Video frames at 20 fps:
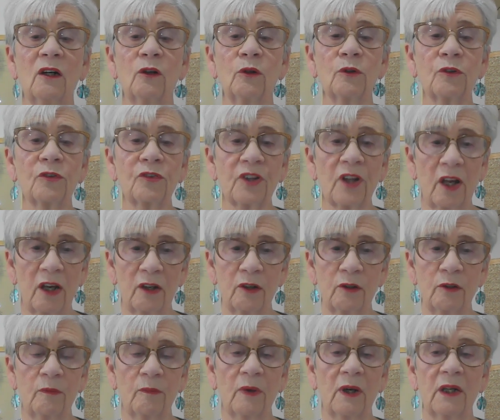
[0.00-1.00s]

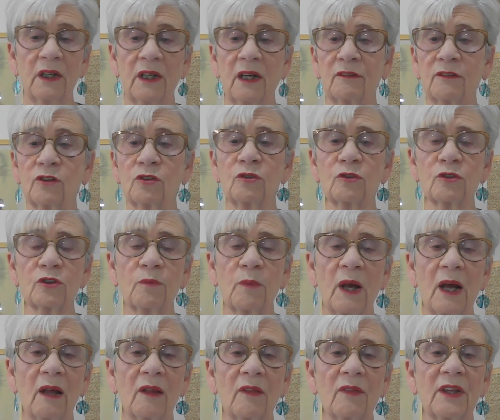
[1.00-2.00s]
Also, and I've talked
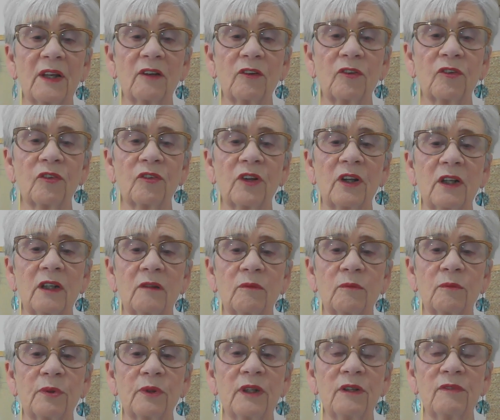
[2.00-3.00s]
about this
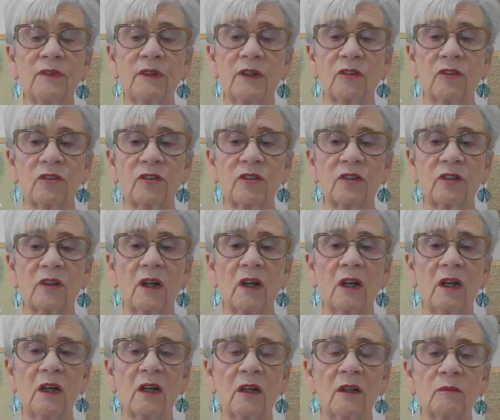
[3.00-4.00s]
in previous
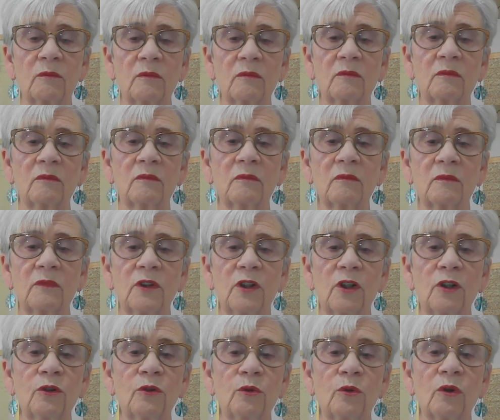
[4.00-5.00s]

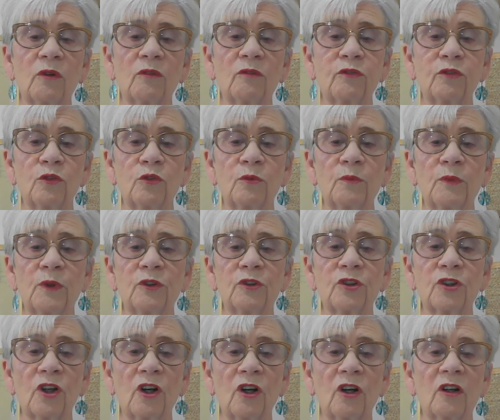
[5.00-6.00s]
new and full moon
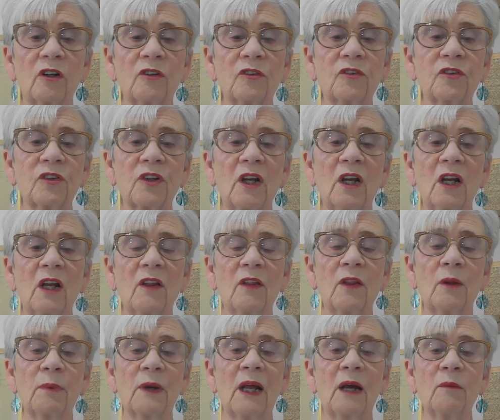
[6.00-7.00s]
charts,
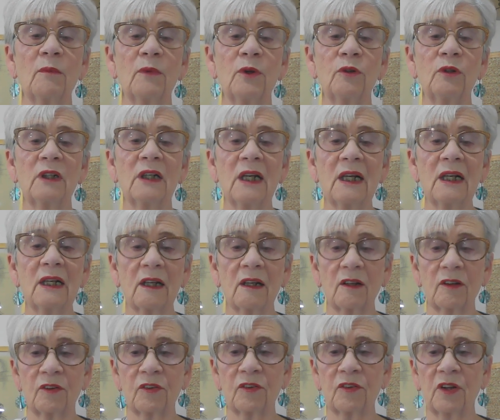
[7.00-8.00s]
the black moon
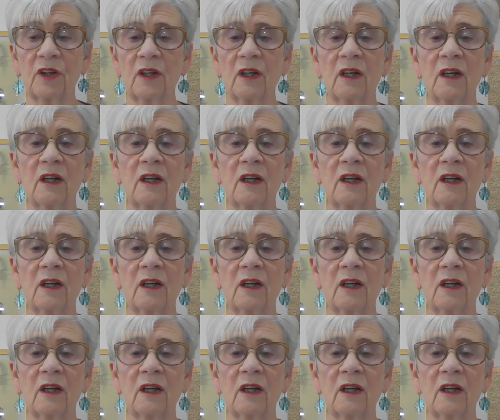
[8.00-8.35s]
Lilith